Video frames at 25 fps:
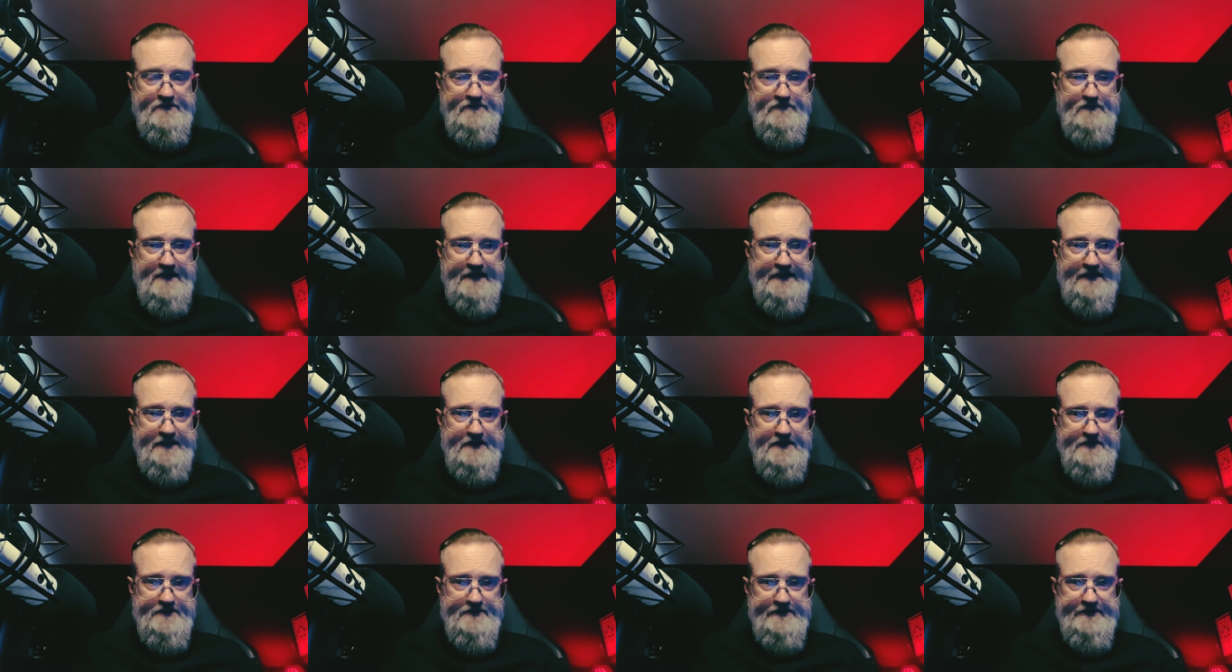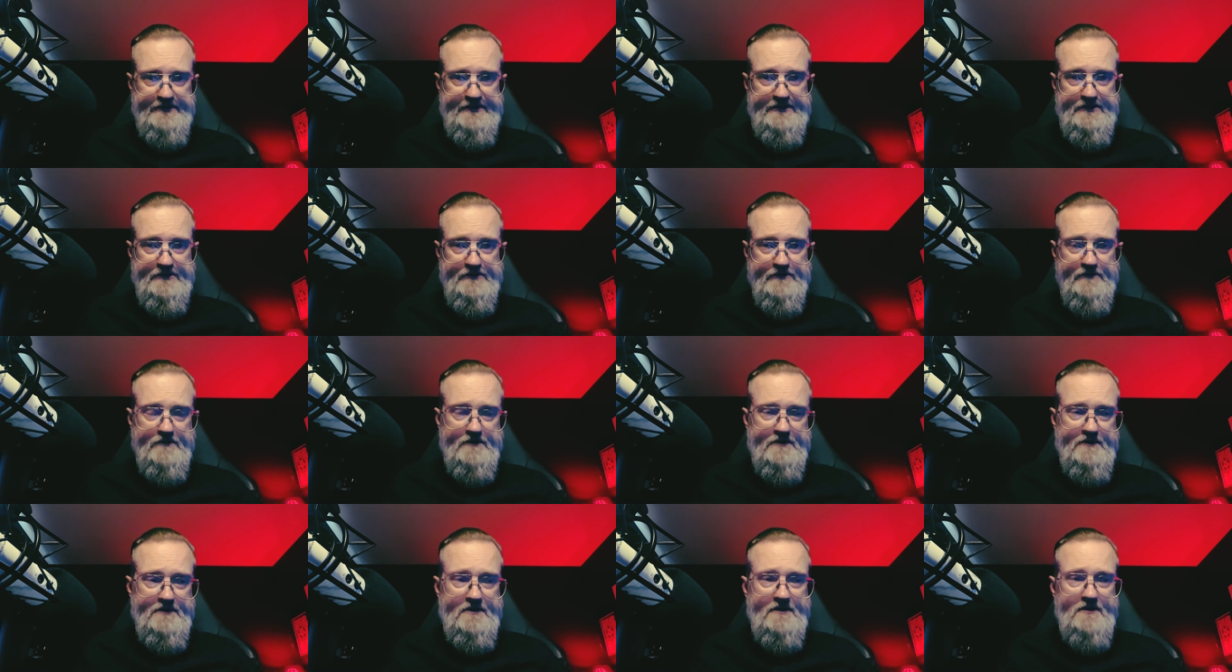right under
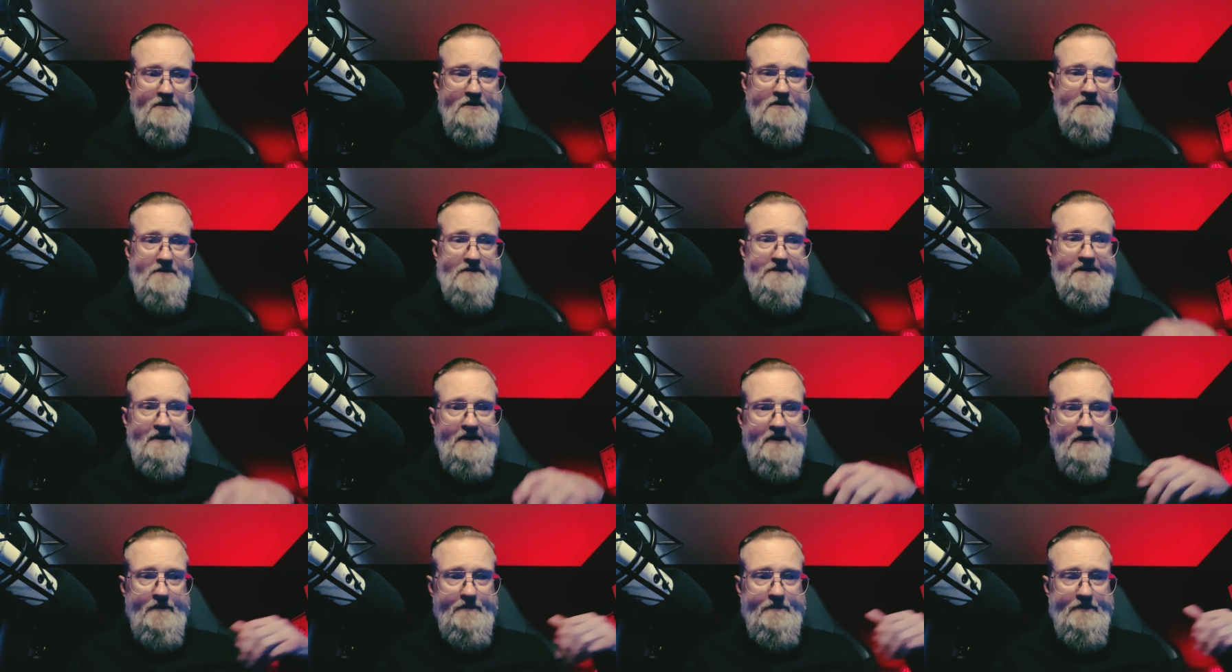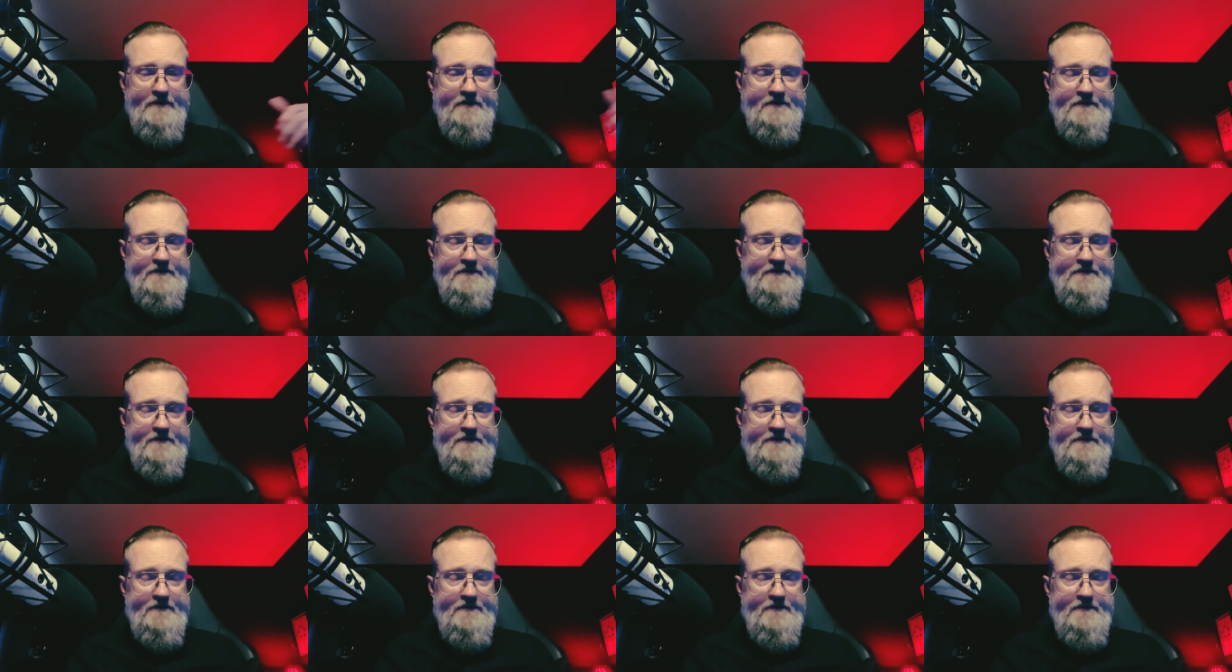you, you help